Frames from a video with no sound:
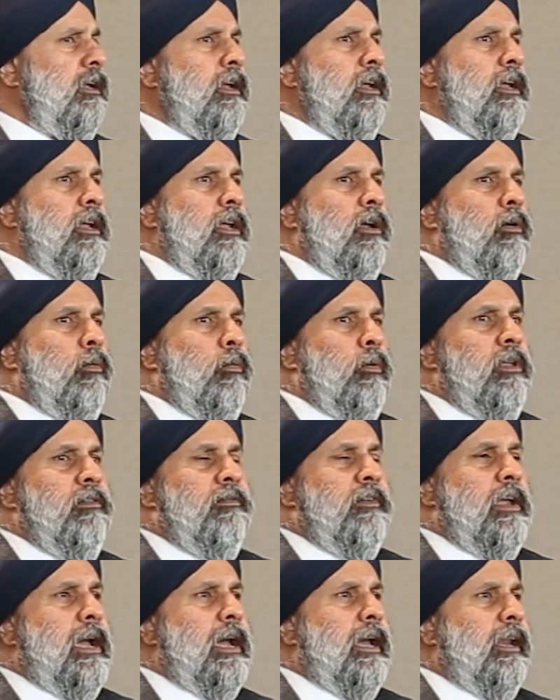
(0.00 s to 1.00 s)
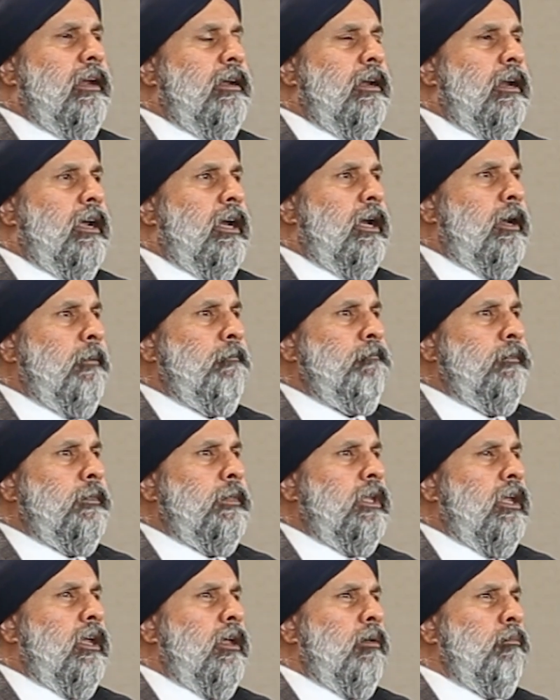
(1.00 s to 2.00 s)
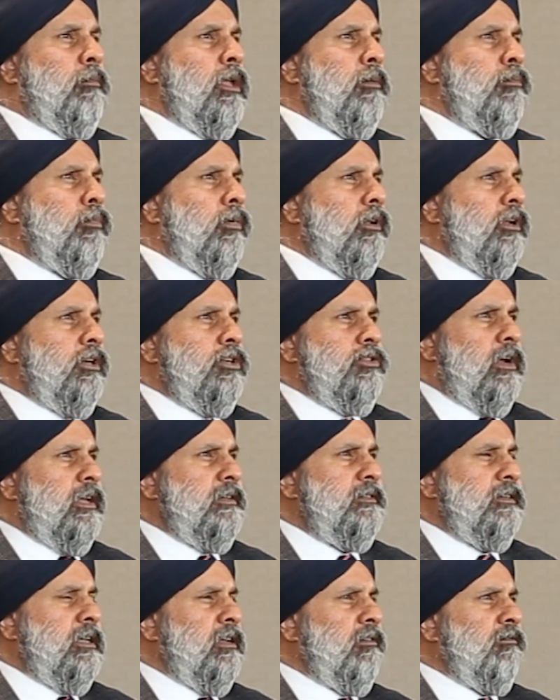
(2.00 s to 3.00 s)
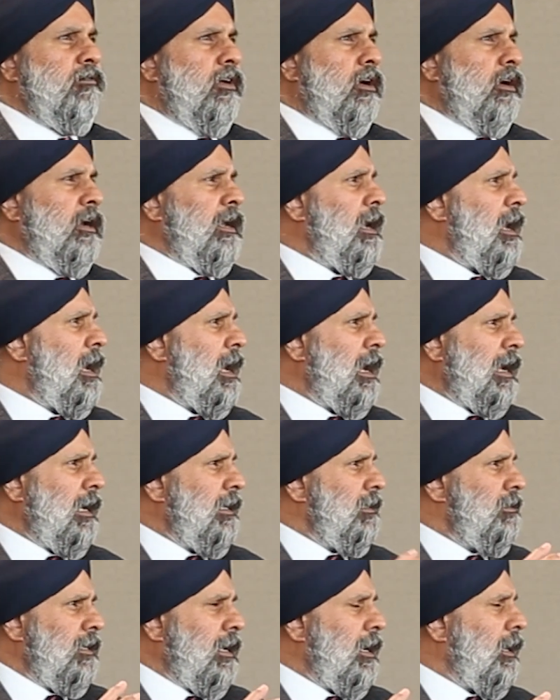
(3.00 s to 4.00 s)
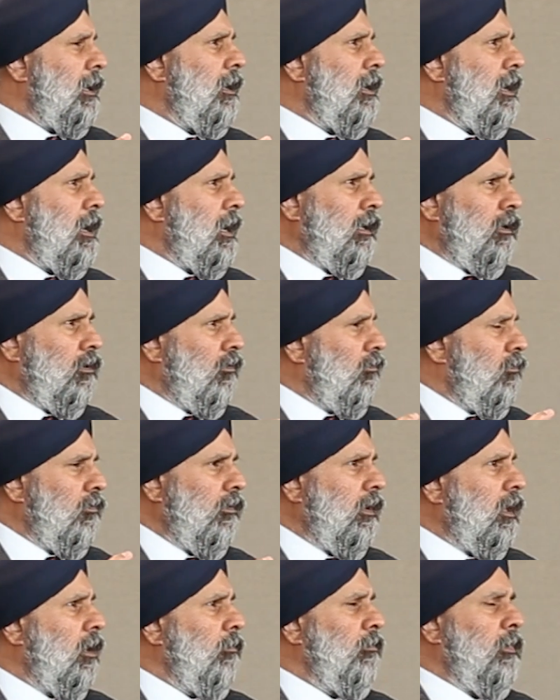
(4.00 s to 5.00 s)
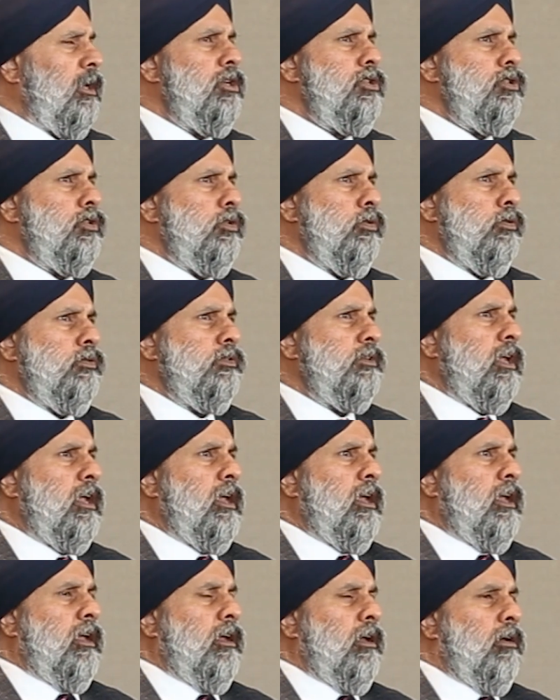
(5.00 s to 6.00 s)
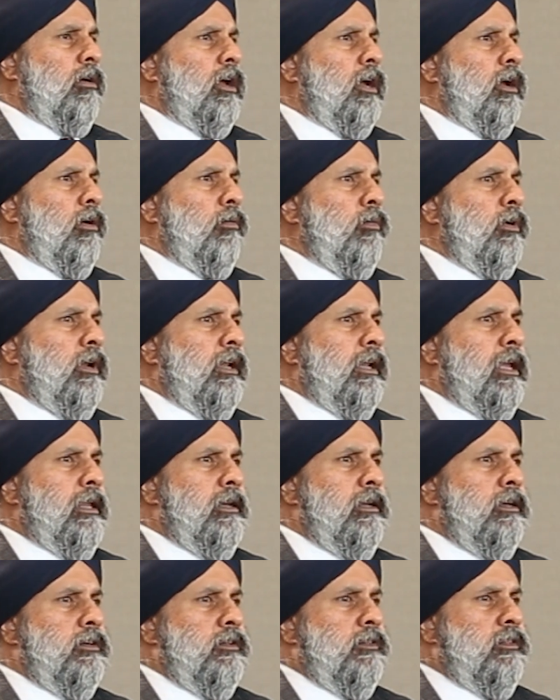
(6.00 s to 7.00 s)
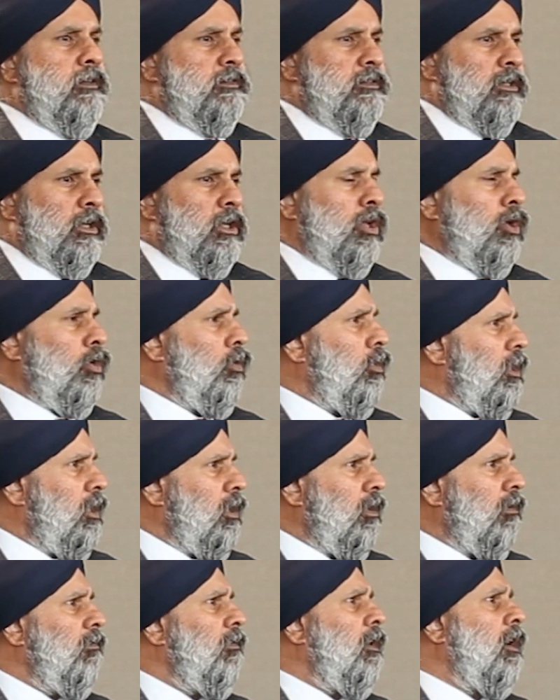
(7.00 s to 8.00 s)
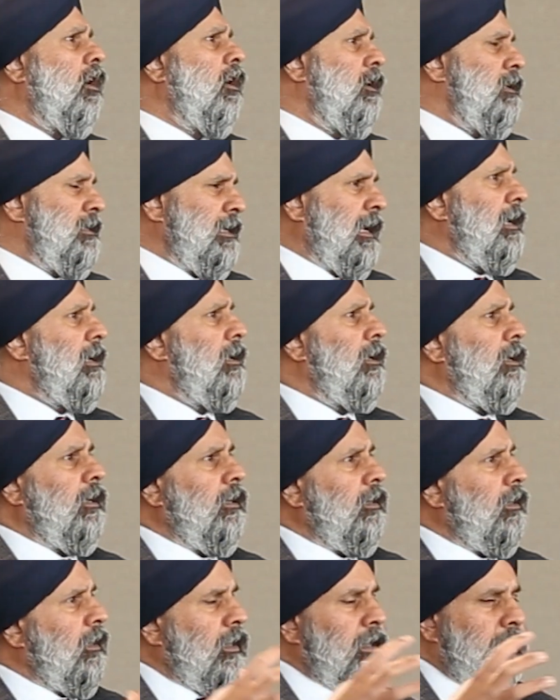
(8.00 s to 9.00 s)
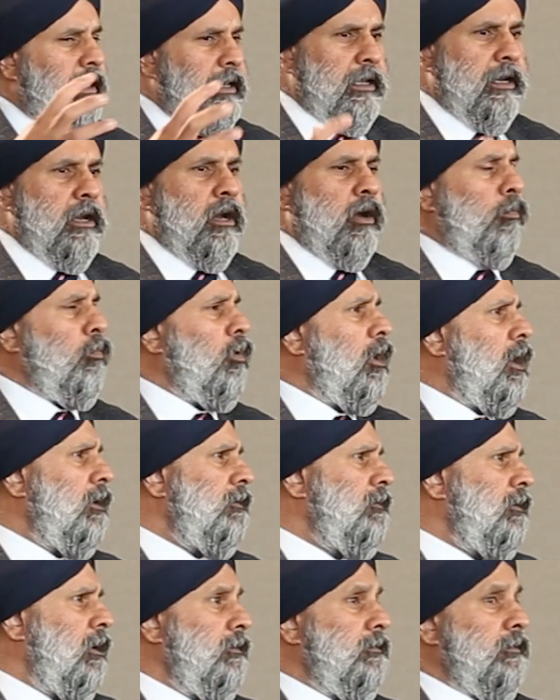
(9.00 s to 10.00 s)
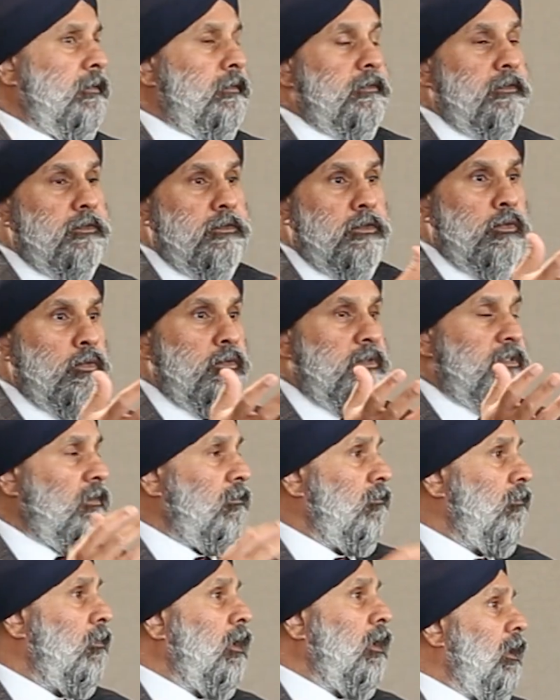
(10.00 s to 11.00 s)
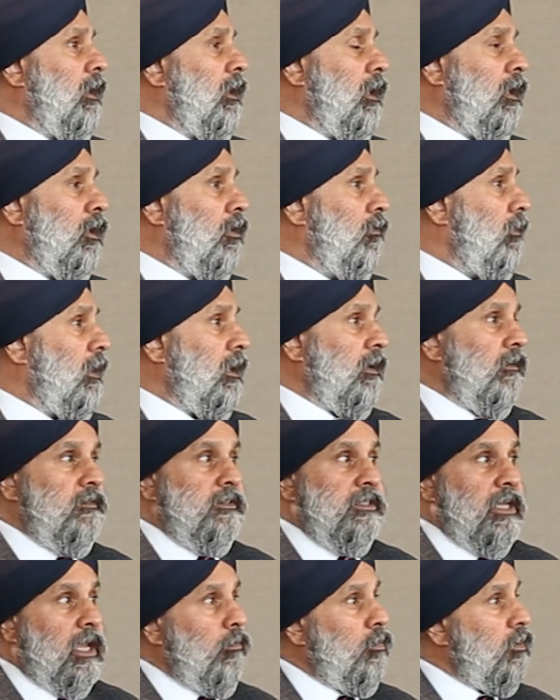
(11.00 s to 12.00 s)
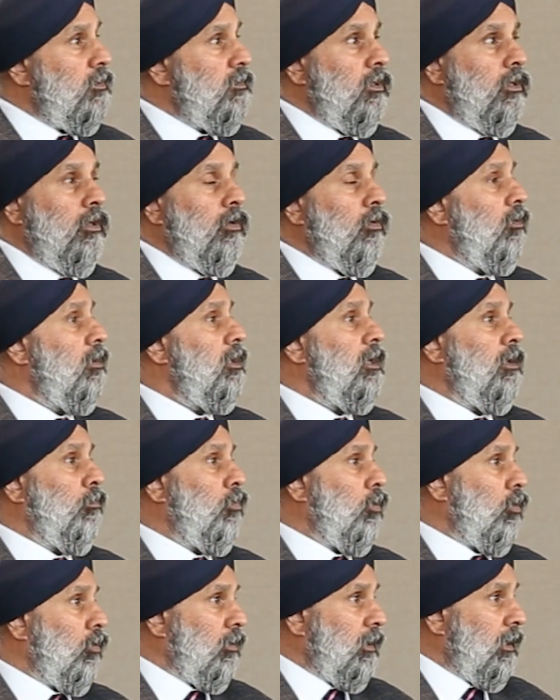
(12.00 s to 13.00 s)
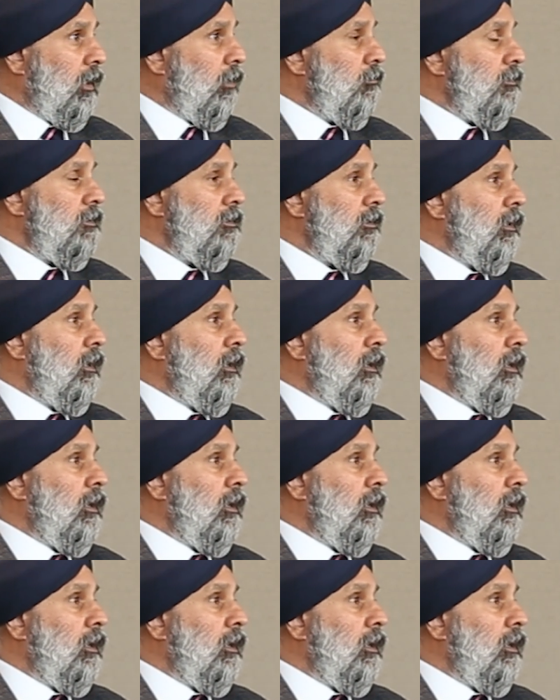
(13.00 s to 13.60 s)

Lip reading: We've got people addressing very high-tech kind of issues related to the security of our data and our processes through some innovative cybersecurity programs.